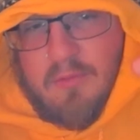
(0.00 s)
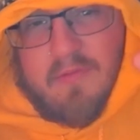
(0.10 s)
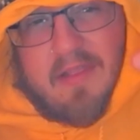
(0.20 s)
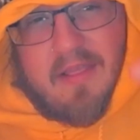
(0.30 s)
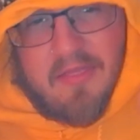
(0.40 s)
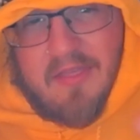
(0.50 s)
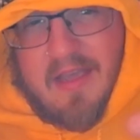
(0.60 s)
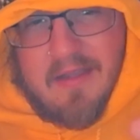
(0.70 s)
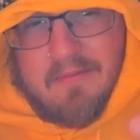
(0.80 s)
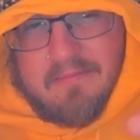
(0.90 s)
The
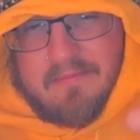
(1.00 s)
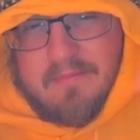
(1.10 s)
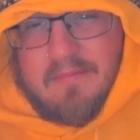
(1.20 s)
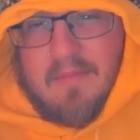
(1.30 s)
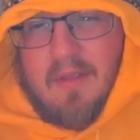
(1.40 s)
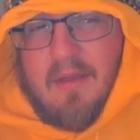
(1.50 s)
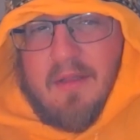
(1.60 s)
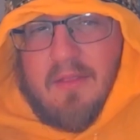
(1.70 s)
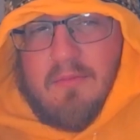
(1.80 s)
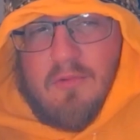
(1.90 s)
Thing,
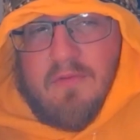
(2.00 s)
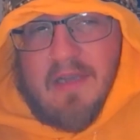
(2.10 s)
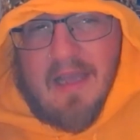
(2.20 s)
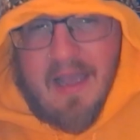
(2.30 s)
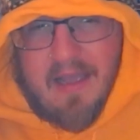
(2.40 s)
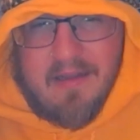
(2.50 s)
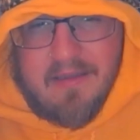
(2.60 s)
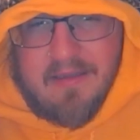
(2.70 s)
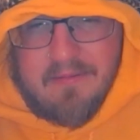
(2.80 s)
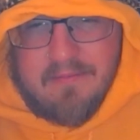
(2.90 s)
the movie
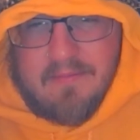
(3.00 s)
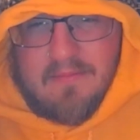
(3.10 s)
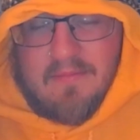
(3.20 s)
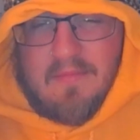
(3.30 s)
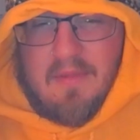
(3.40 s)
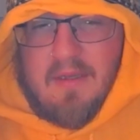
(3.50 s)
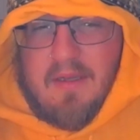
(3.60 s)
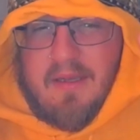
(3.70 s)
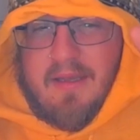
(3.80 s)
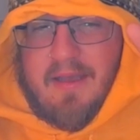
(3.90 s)
Alien,
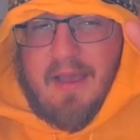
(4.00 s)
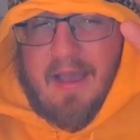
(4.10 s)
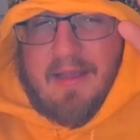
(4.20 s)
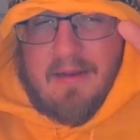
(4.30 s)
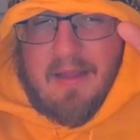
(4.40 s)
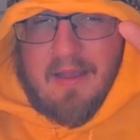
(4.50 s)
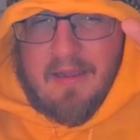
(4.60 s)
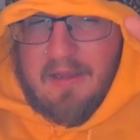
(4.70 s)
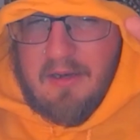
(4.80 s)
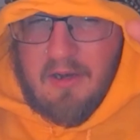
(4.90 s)
and
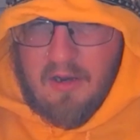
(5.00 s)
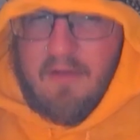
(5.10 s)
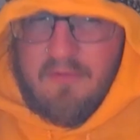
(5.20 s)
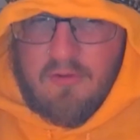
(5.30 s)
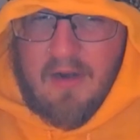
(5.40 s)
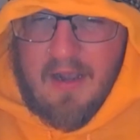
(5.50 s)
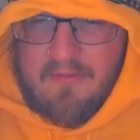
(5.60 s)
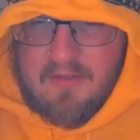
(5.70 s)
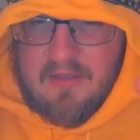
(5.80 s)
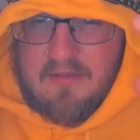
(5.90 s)

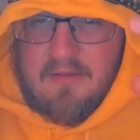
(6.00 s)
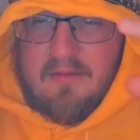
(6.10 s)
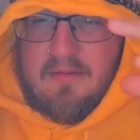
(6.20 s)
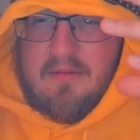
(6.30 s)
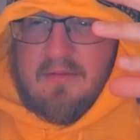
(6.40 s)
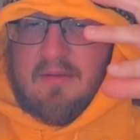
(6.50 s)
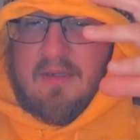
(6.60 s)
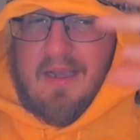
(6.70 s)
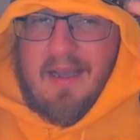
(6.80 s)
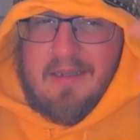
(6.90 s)
Lovecraft
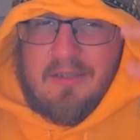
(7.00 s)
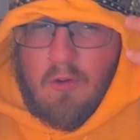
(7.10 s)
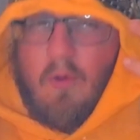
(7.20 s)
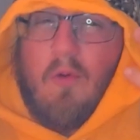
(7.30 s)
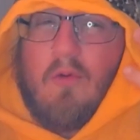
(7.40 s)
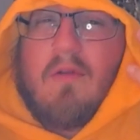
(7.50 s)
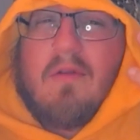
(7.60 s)
as a whole.